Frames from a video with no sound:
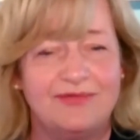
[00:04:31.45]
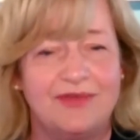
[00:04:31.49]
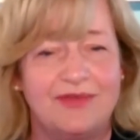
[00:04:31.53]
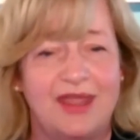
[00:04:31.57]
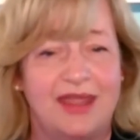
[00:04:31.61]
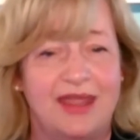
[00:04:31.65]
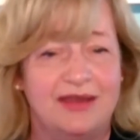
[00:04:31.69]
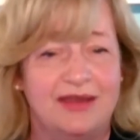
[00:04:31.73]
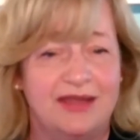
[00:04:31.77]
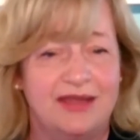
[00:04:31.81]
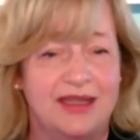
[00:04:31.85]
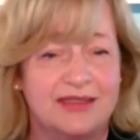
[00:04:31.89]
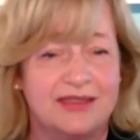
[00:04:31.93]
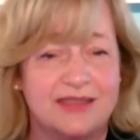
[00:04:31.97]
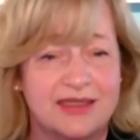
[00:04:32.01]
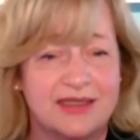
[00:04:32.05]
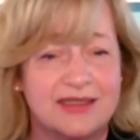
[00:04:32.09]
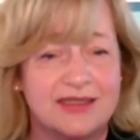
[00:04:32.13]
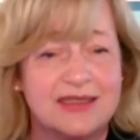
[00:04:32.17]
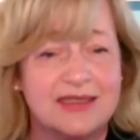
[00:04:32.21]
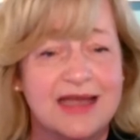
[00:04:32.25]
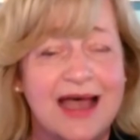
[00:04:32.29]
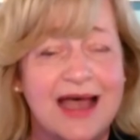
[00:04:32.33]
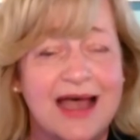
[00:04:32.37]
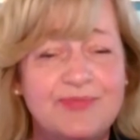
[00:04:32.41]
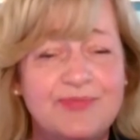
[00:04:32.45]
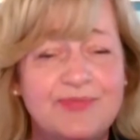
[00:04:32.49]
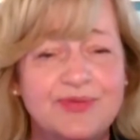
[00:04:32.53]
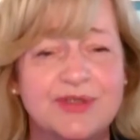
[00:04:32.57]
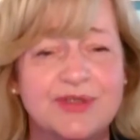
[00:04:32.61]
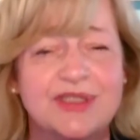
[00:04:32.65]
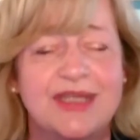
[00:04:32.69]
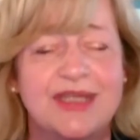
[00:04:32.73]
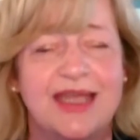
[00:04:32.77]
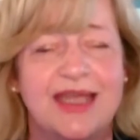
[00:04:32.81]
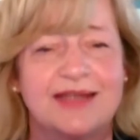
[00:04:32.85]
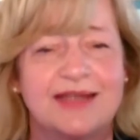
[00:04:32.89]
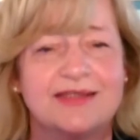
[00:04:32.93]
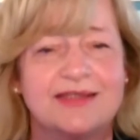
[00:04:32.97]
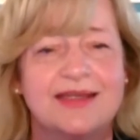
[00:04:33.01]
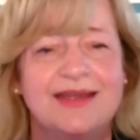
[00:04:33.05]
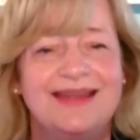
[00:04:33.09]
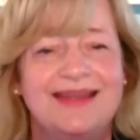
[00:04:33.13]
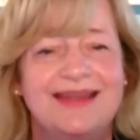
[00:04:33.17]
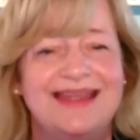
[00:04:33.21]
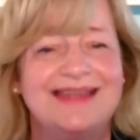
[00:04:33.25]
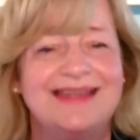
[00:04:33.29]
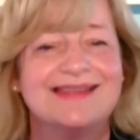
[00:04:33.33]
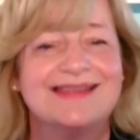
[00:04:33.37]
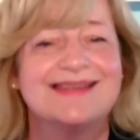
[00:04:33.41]
and it does not protect
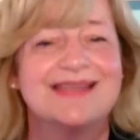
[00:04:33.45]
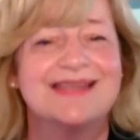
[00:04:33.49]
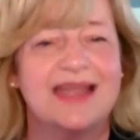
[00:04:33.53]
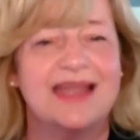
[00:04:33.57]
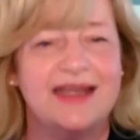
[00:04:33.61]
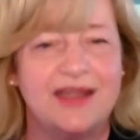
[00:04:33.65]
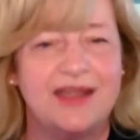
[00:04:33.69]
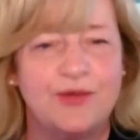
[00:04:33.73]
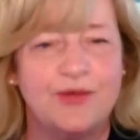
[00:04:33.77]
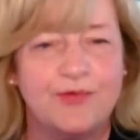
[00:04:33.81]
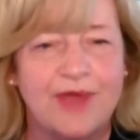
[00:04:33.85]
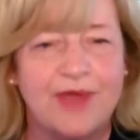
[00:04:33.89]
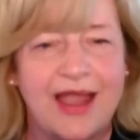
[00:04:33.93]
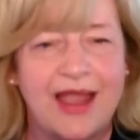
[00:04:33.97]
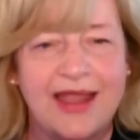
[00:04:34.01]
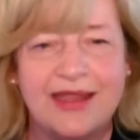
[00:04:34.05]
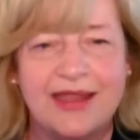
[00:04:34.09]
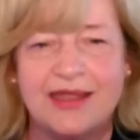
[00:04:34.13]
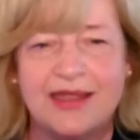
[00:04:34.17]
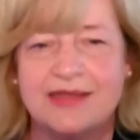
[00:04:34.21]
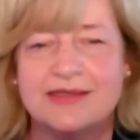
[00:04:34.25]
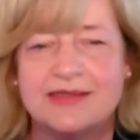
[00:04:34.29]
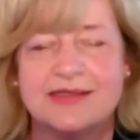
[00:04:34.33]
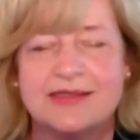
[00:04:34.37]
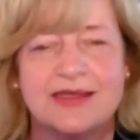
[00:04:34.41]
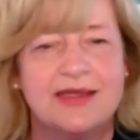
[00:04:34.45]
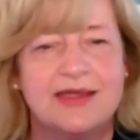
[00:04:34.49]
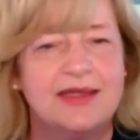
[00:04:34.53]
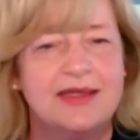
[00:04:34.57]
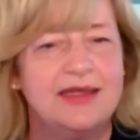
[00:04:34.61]
inciting riots.